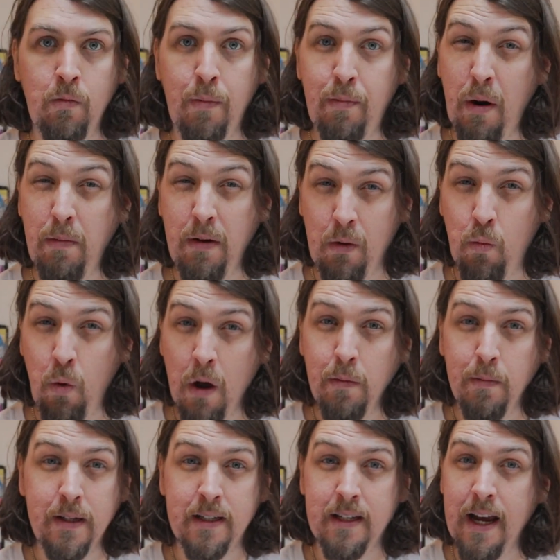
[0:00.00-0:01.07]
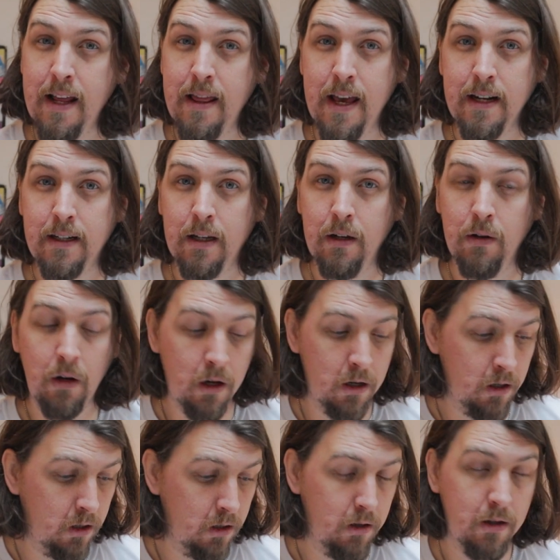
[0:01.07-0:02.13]
We probably won't be staying there too
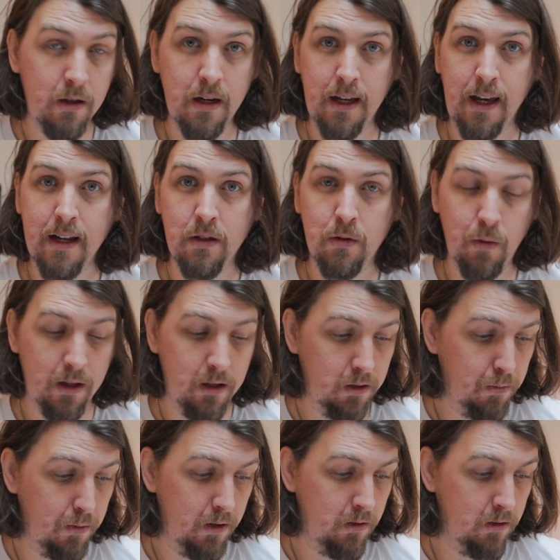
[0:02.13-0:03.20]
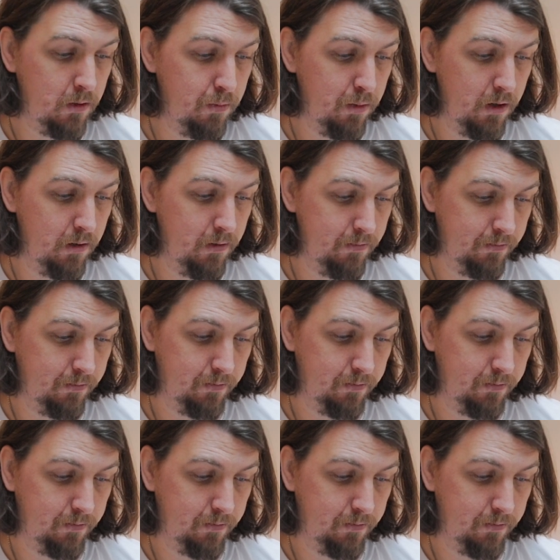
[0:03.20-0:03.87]
long. Nothing against Wetherspoons, but